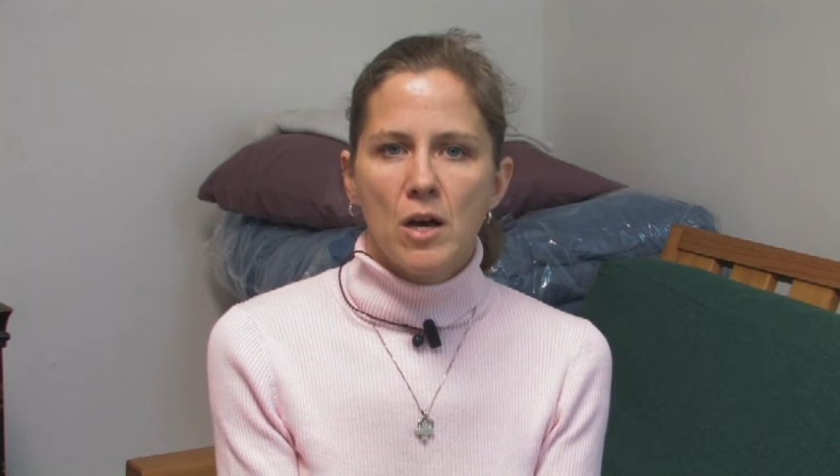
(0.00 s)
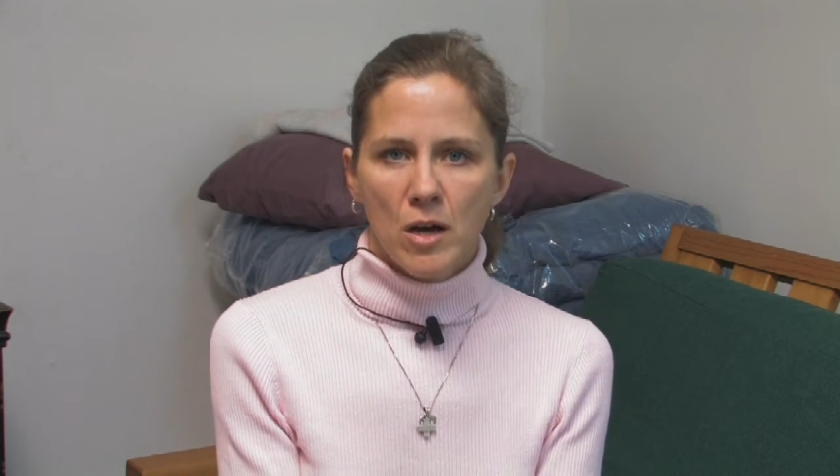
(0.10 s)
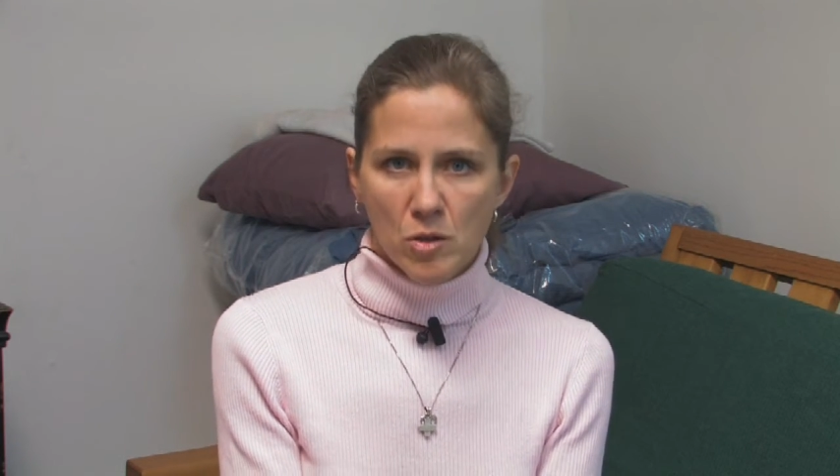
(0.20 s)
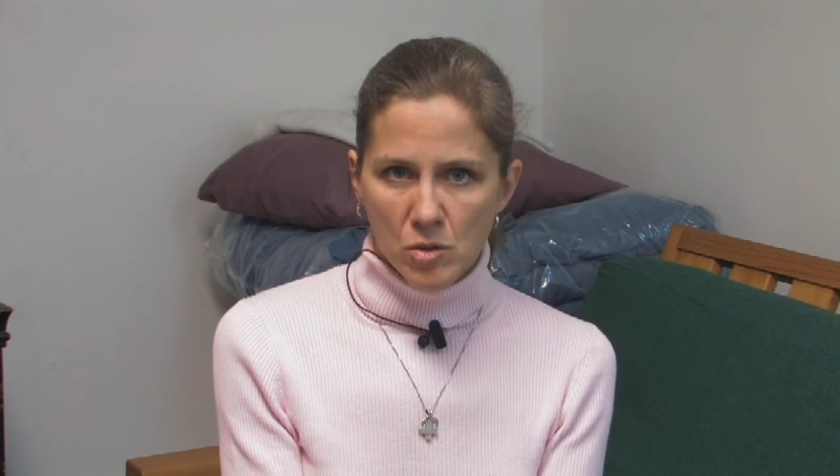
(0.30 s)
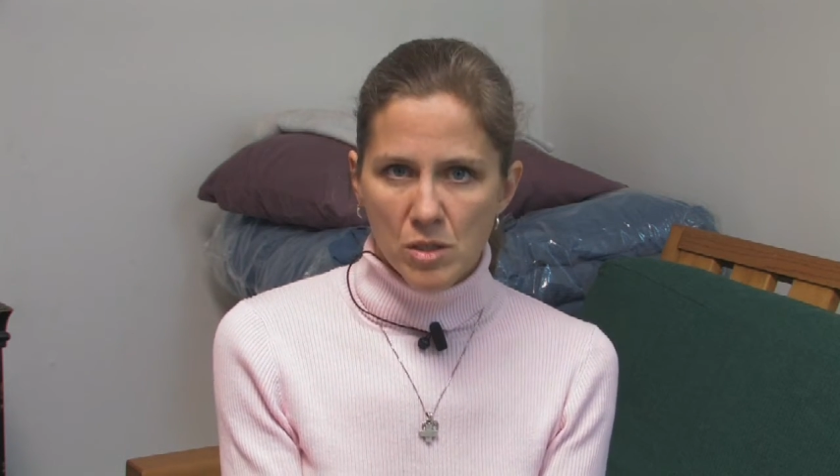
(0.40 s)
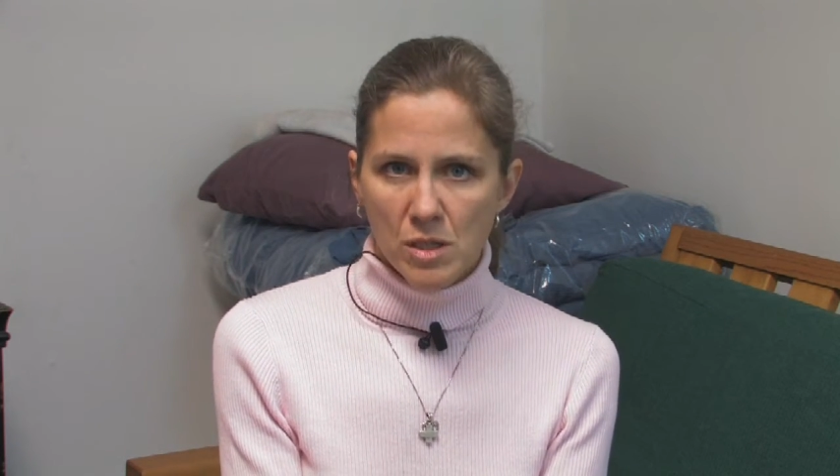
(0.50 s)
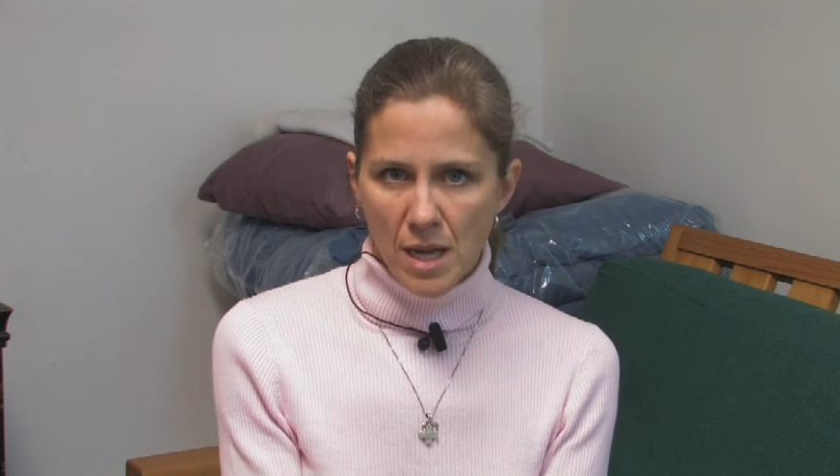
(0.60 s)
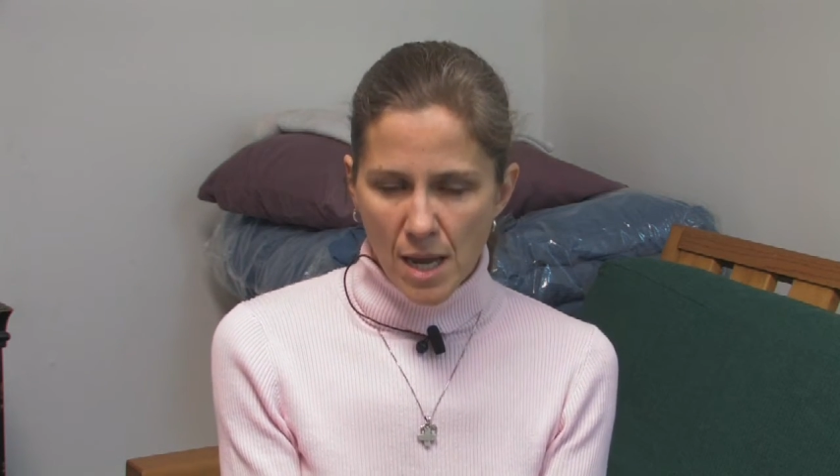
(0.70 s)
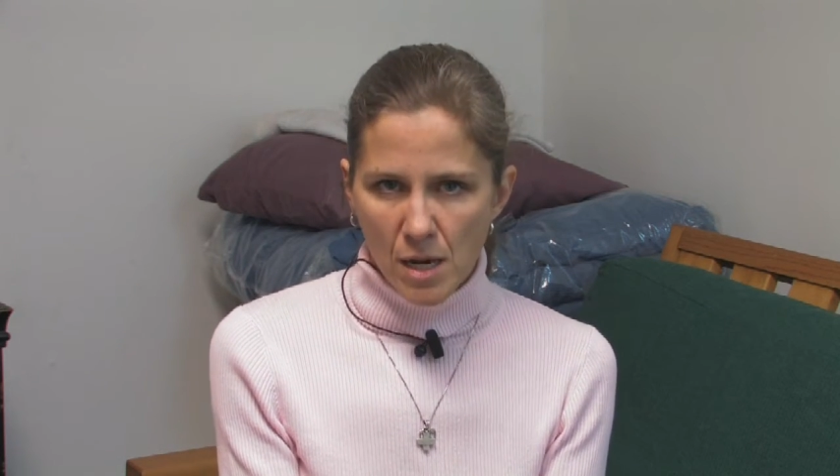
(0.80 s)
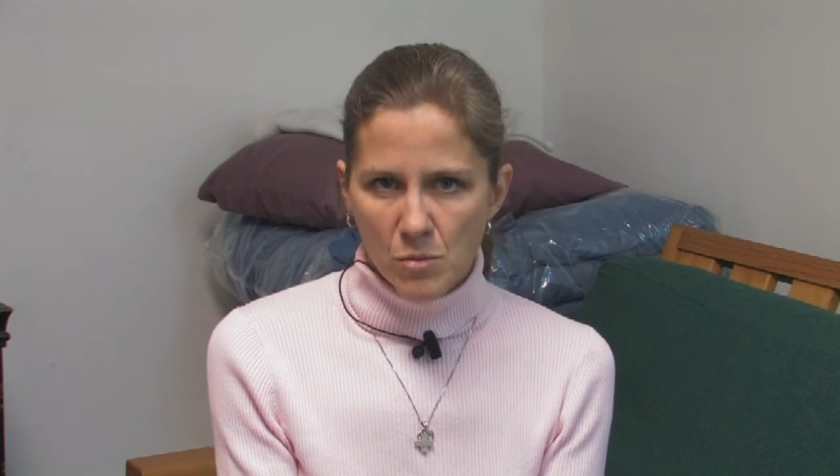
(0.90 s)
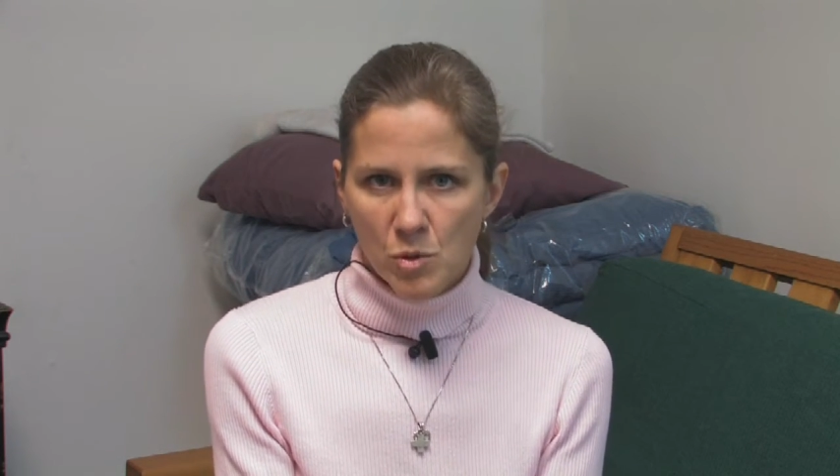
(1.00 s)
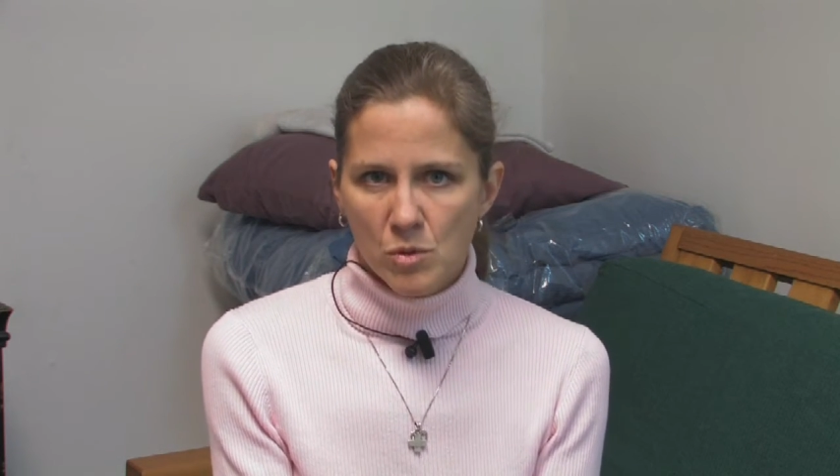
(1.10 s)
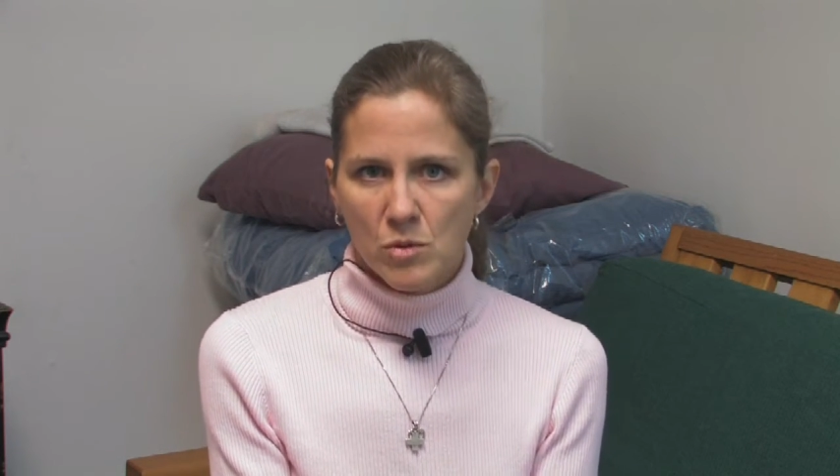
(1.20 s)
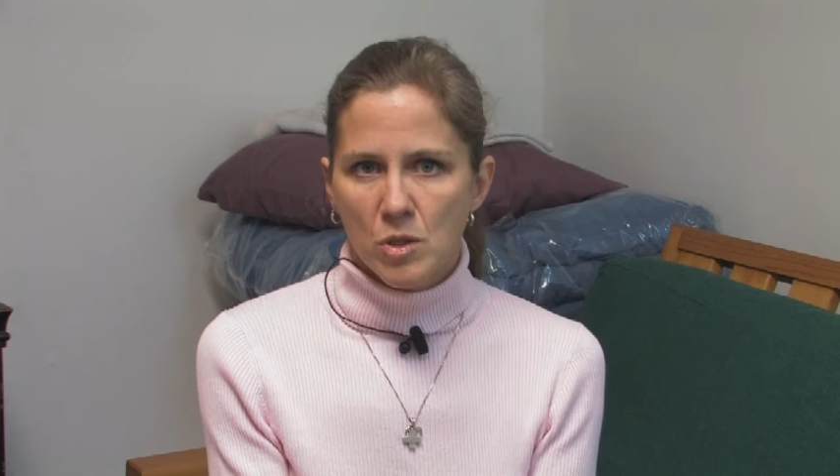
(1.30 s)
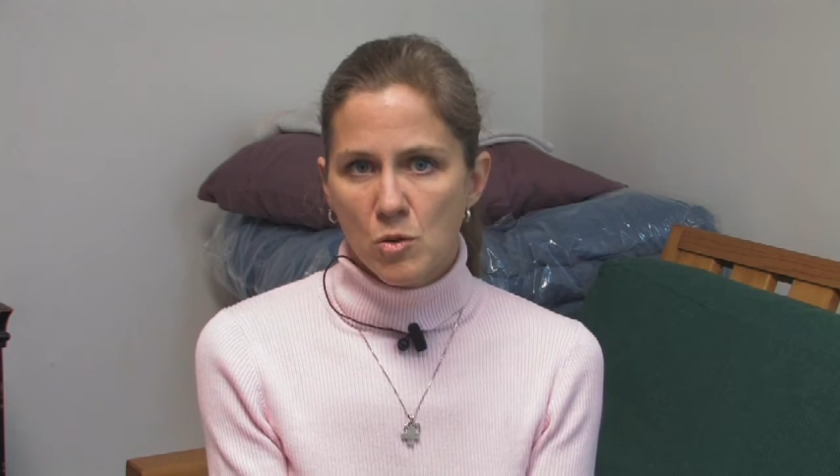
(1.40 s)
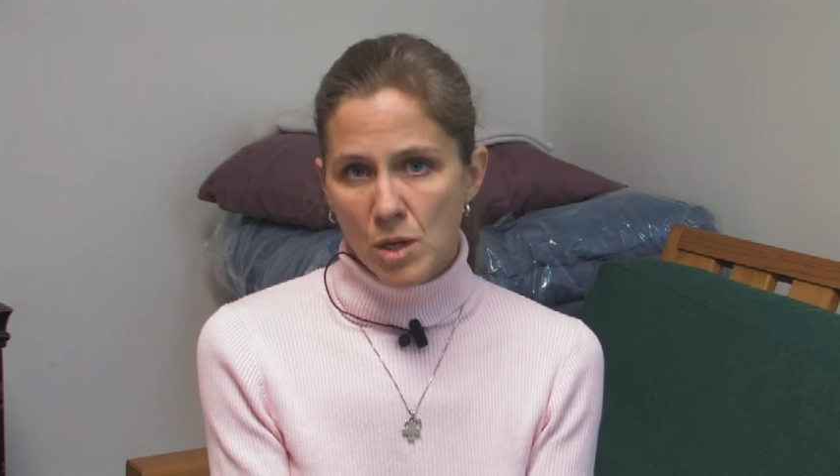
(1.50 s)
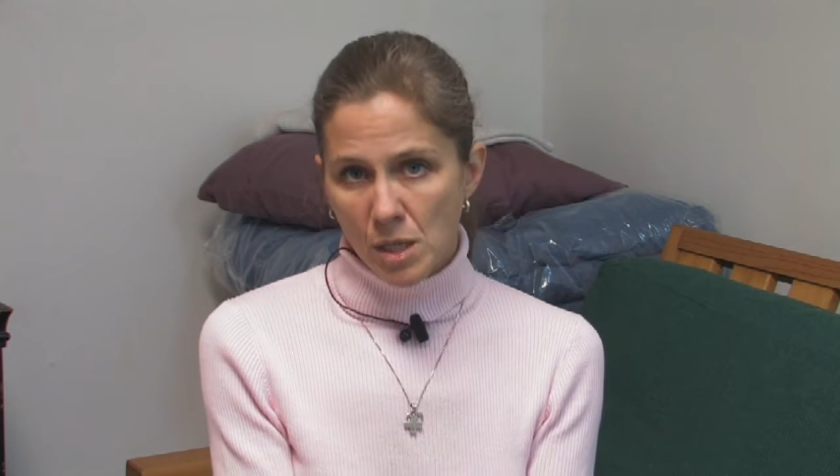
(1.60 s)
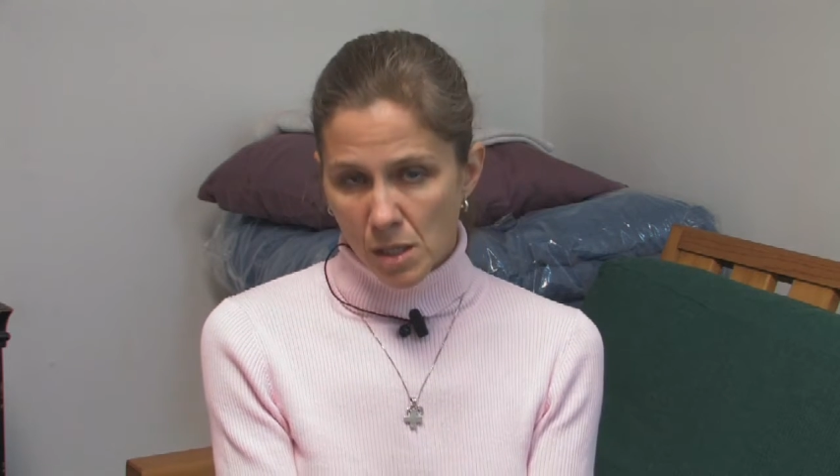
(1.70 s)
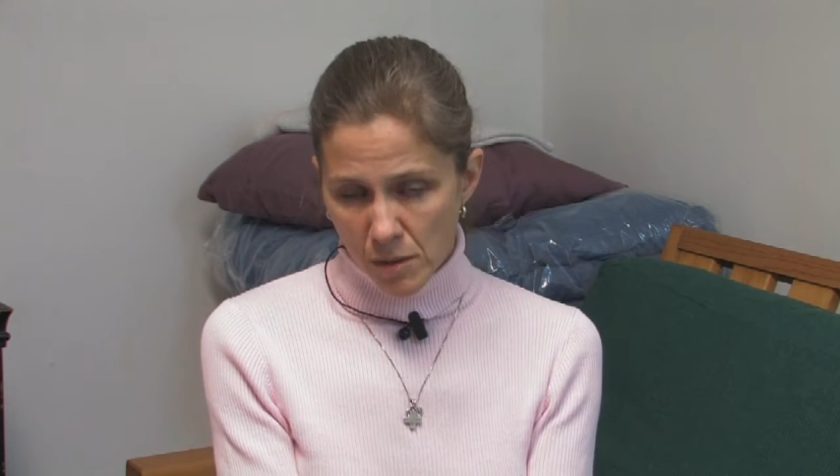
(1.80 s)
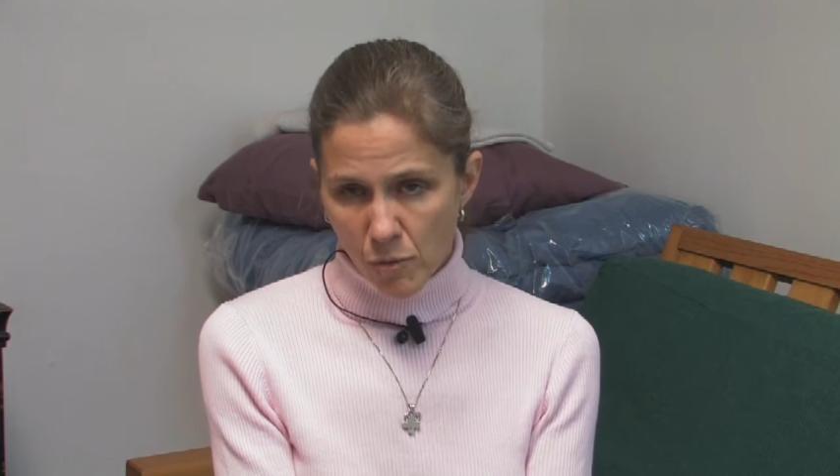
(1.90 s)
a good animal you
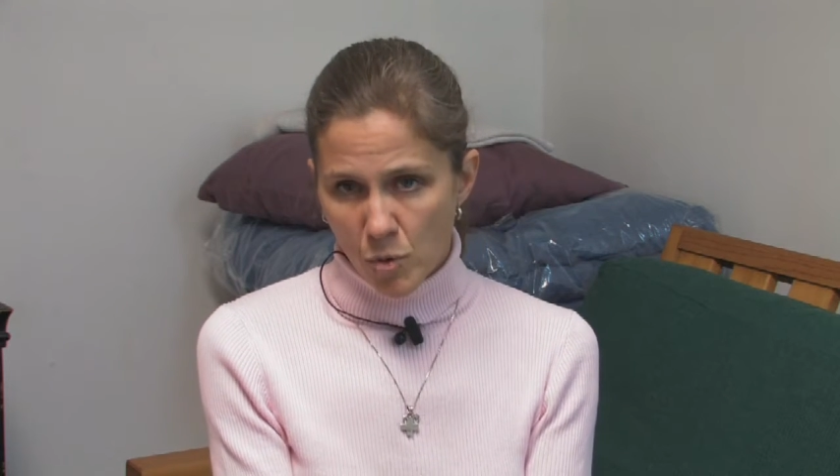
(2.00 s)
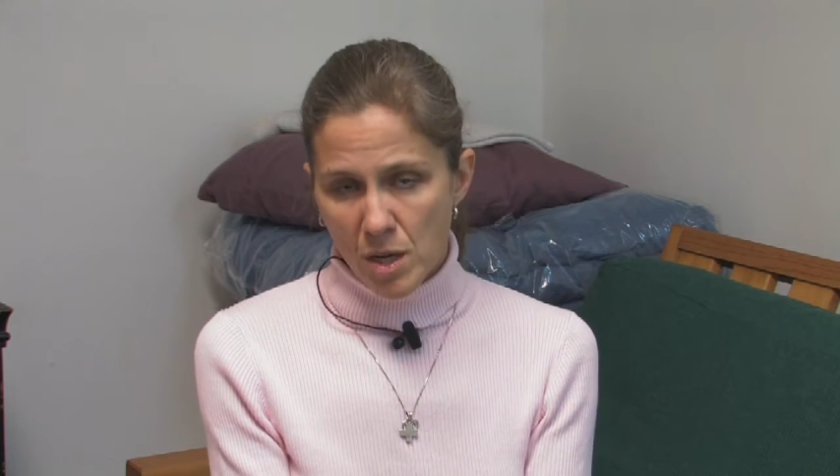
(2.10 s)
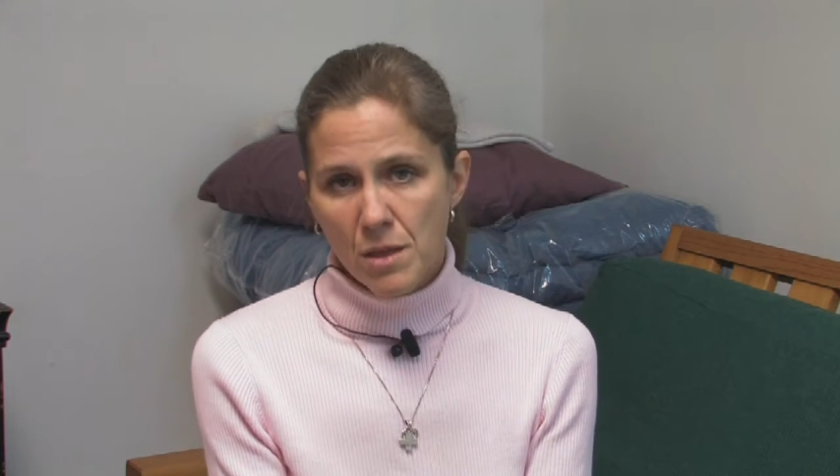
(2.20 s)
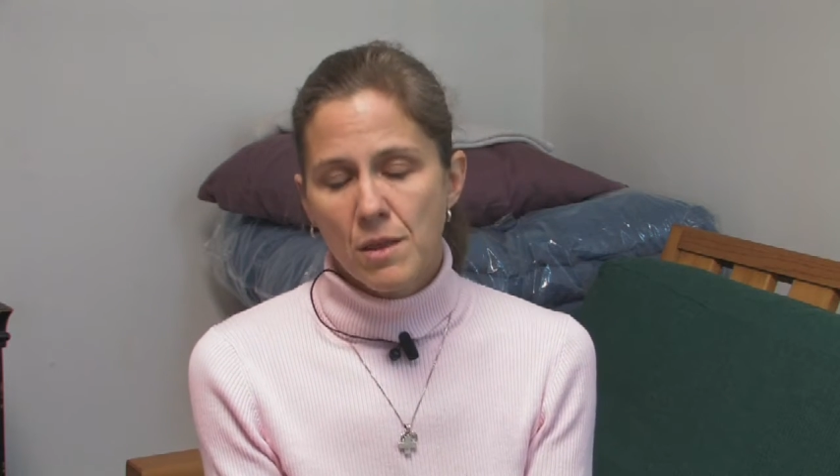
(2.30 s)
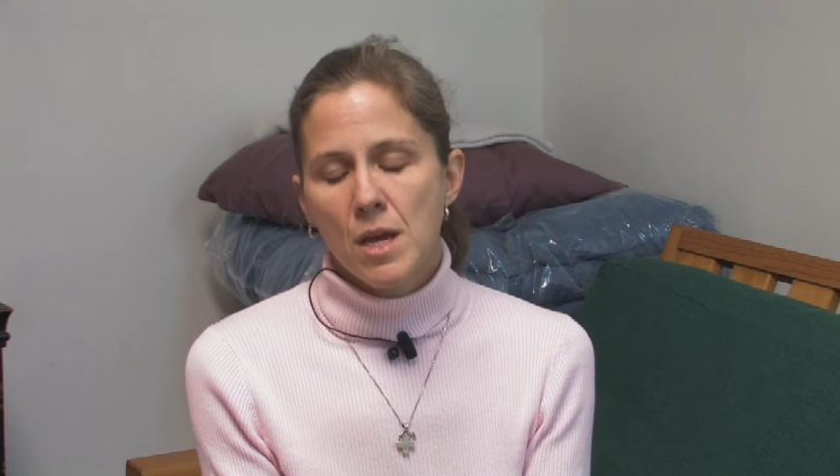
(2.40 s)
can live with